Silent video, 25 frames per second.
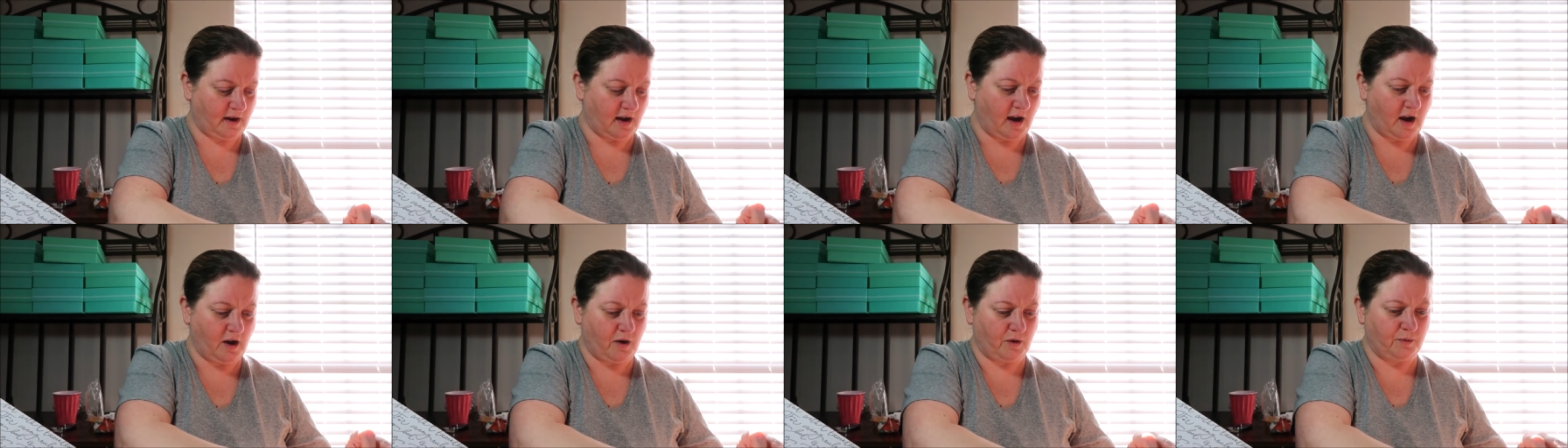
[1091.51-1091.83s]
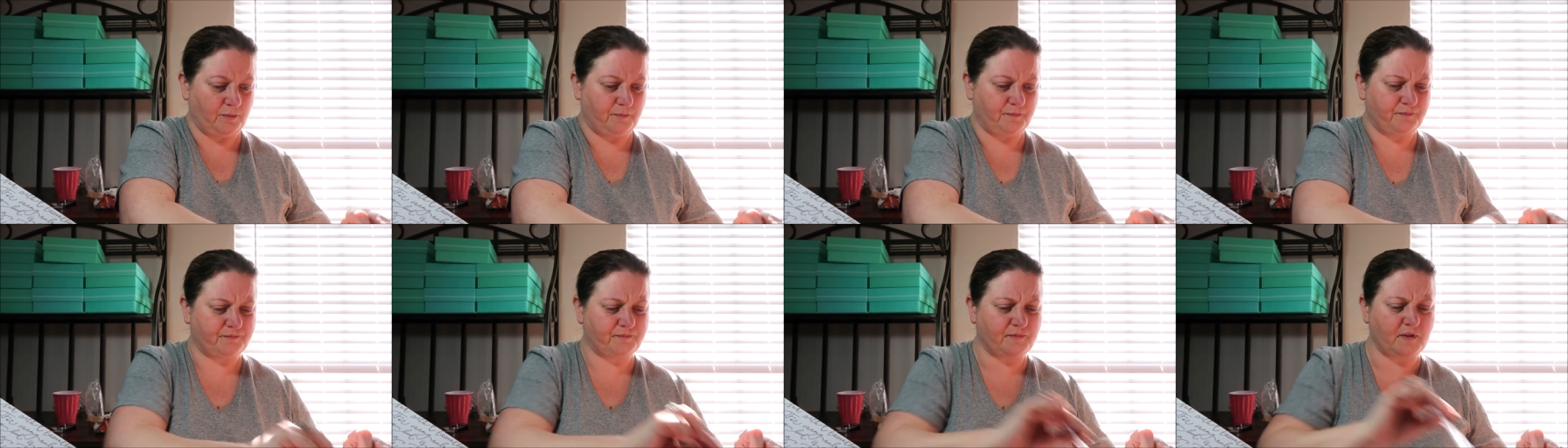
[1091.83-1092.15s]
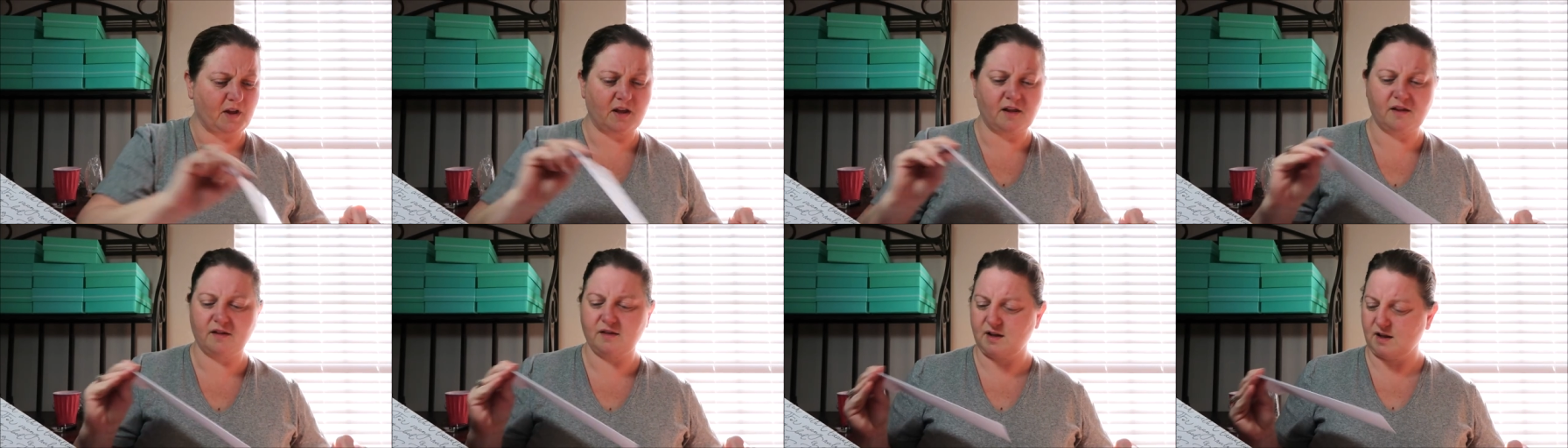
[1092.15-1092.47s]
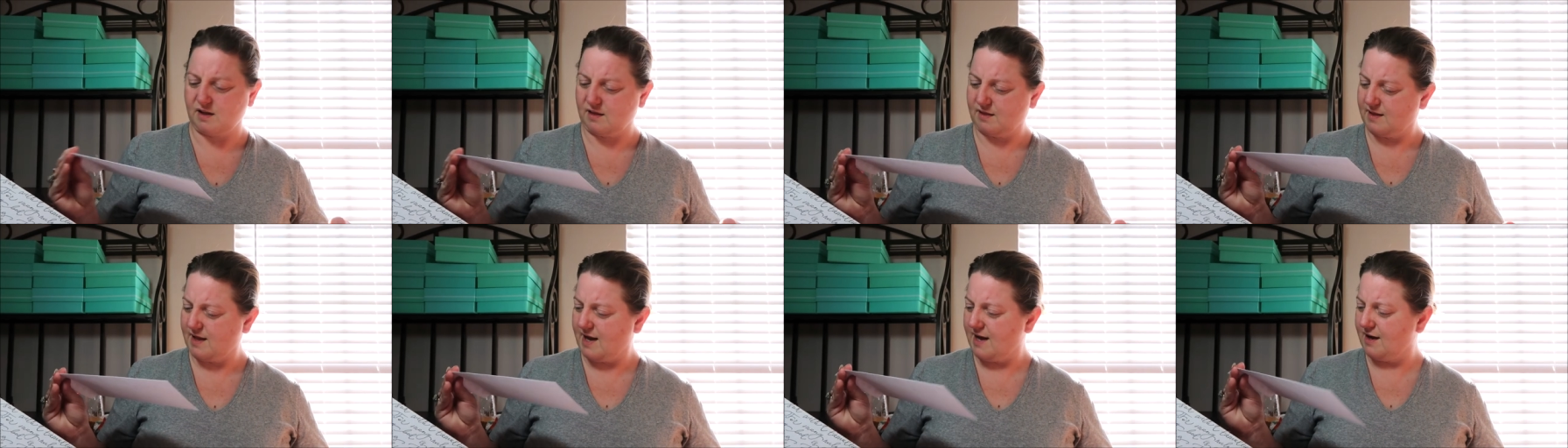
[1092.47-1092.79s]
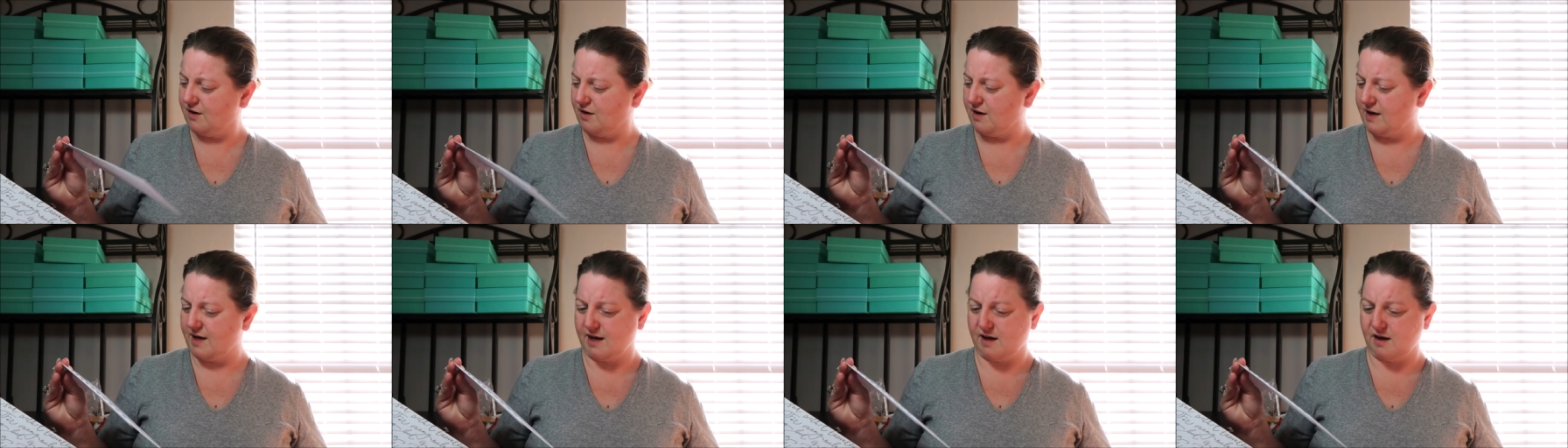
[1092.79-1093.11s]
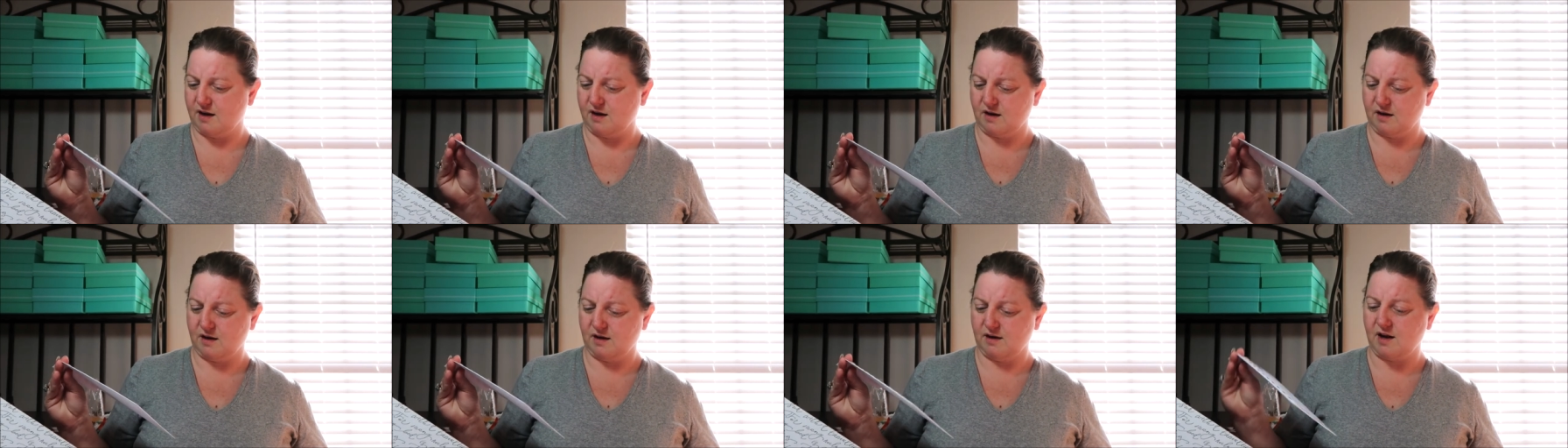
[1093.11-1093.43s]
Oh, the letter
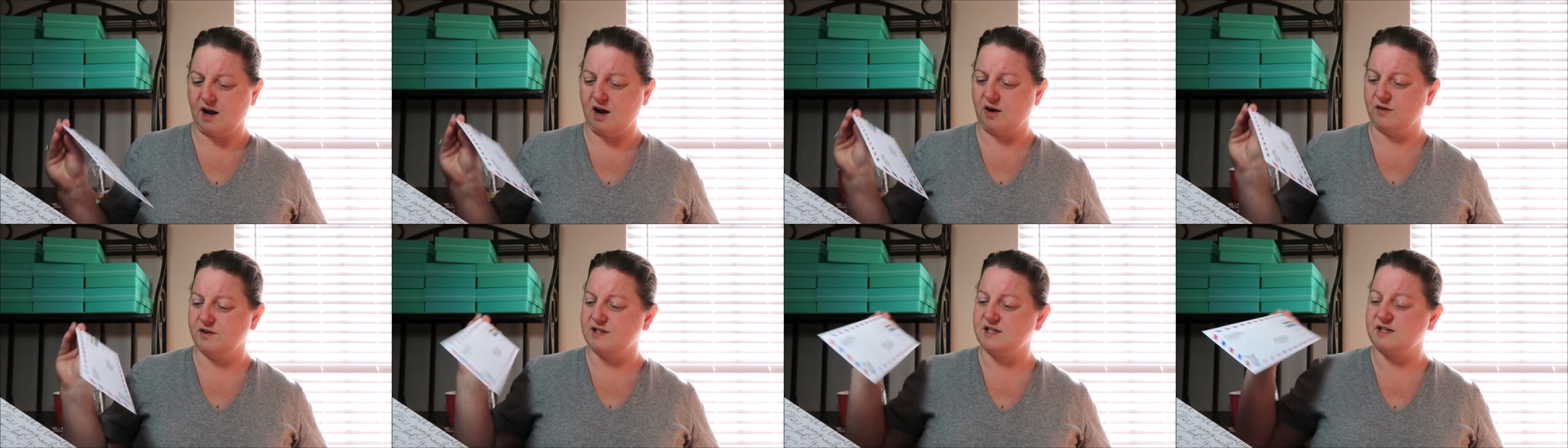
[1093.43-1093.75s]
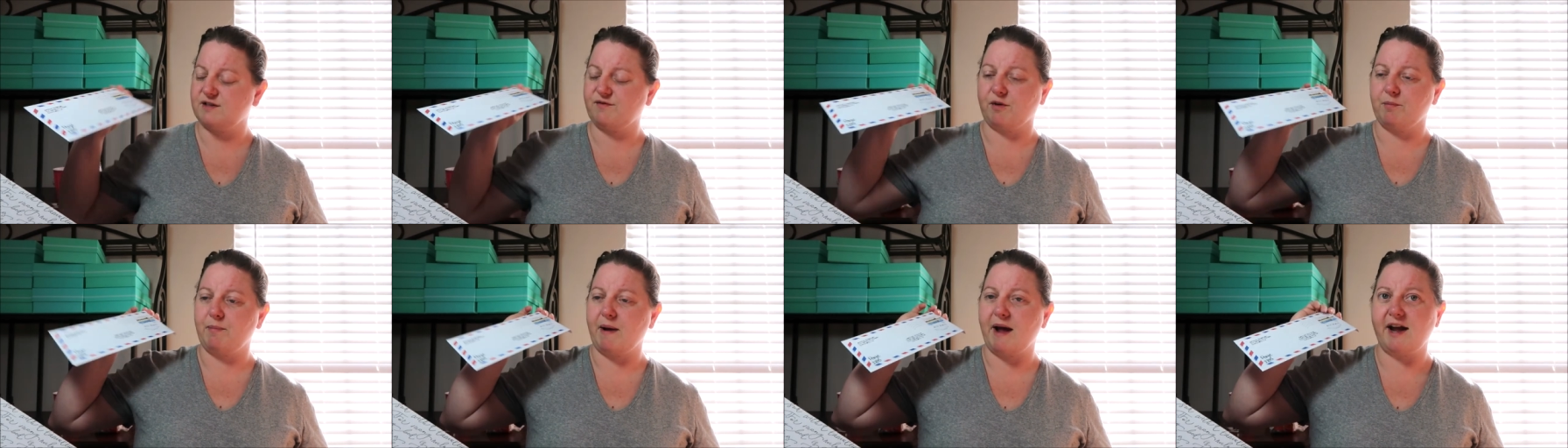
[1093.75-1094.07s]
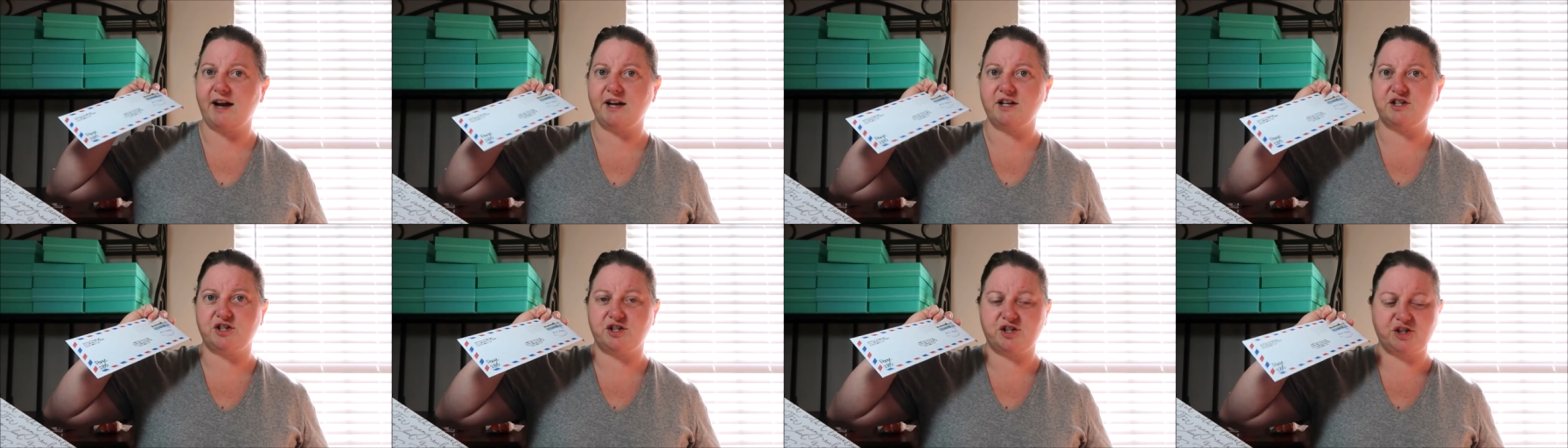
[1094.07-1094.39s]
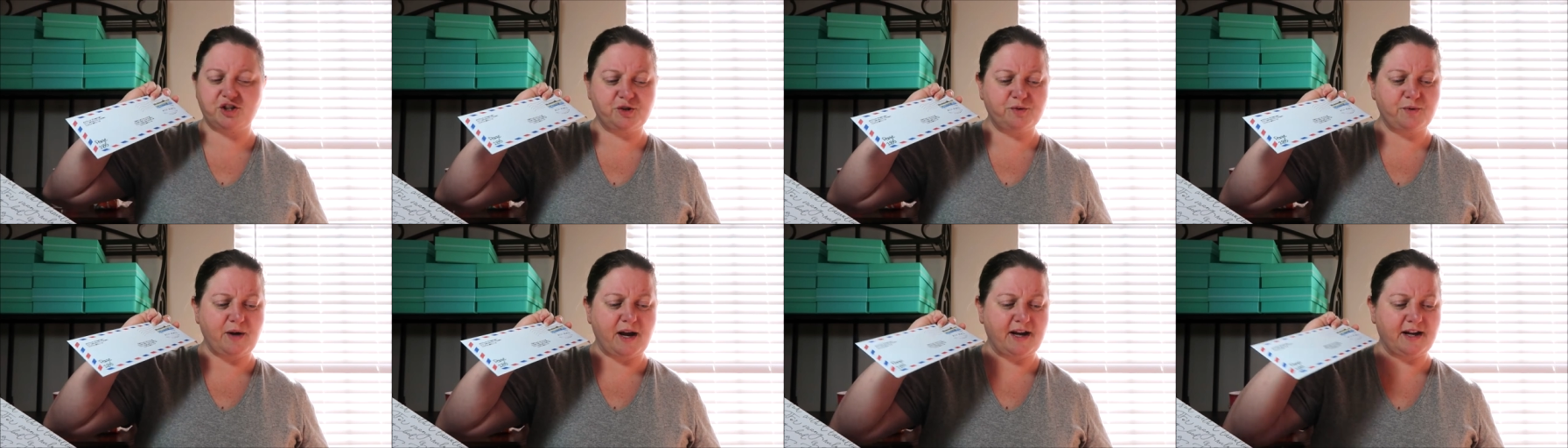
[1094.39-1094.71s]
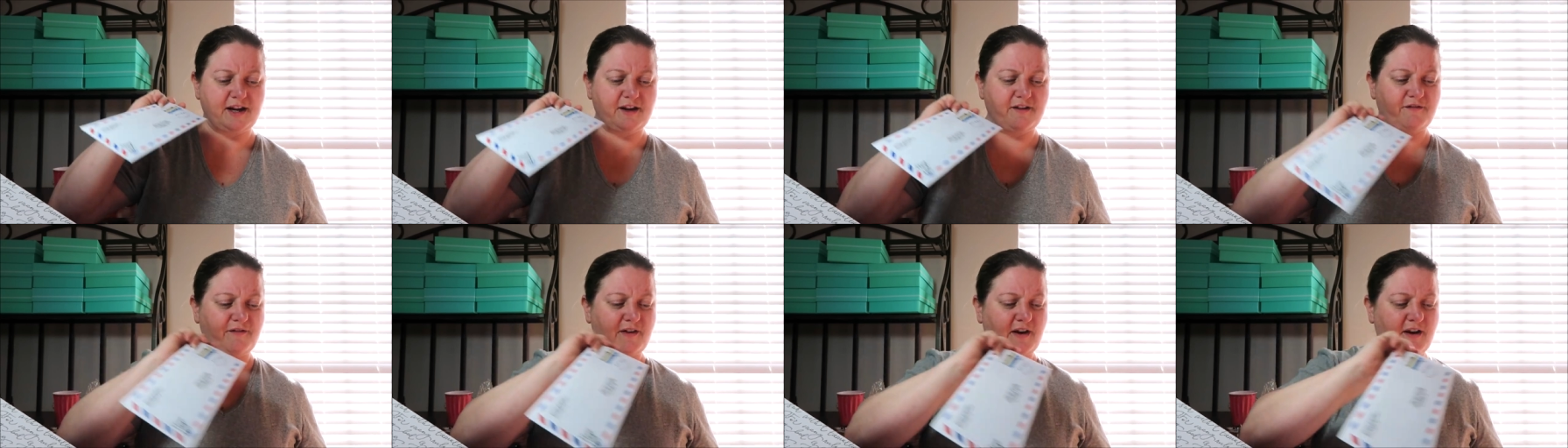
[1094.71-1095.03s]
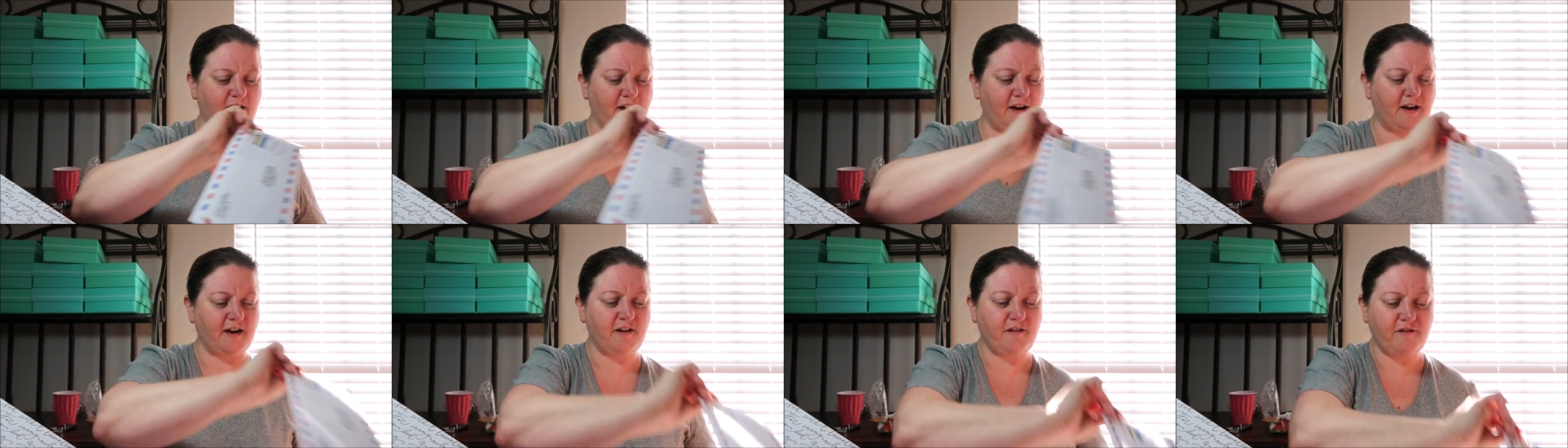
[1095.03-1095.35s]
here. Oh, this is for page
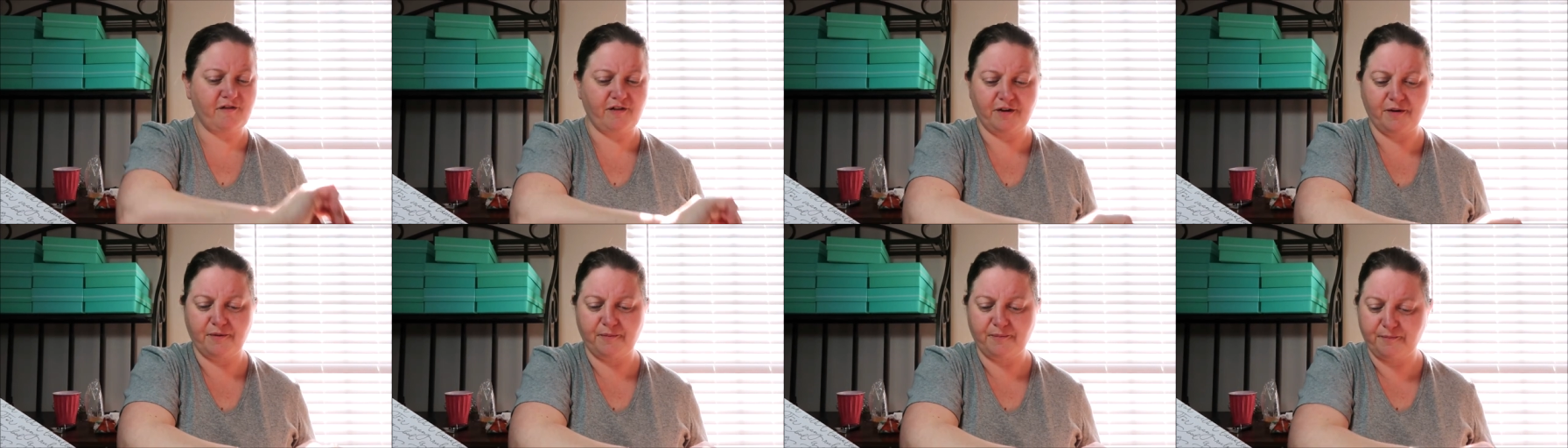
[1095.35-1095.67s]
285.